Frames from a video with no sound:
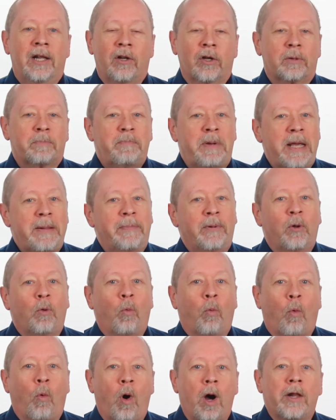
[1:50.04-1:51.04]
Look, people
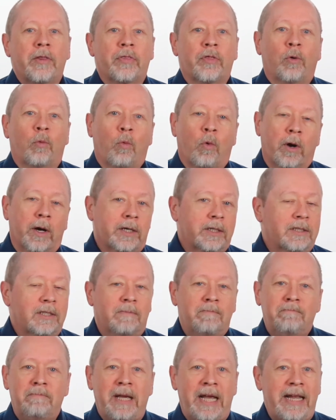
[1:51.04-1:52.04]
want the work
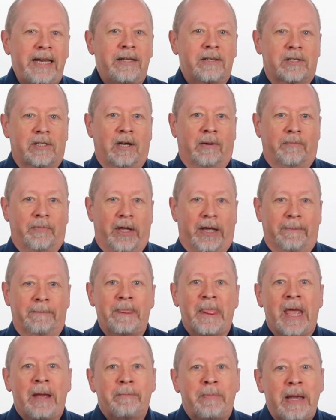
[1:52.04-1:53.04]
to mean something.
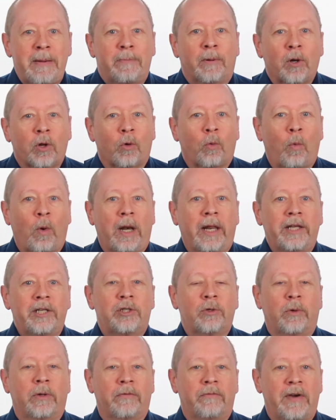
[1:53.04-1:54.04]
People are willing
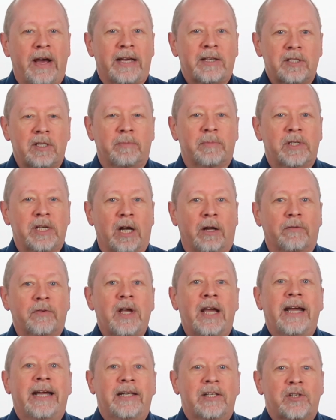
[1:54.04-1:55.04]
to invest themselves
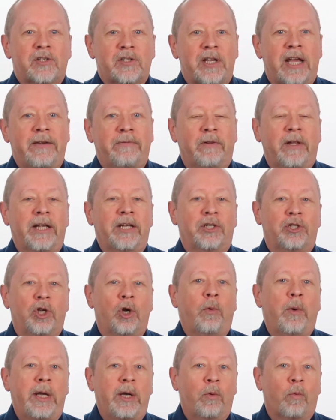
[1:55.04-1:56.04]
in safely
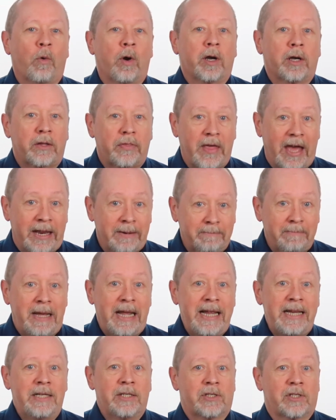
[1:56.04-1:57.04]
doing work that
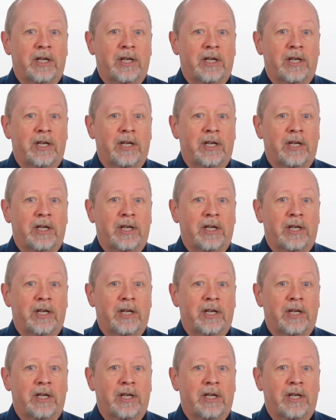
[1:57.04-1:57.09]
means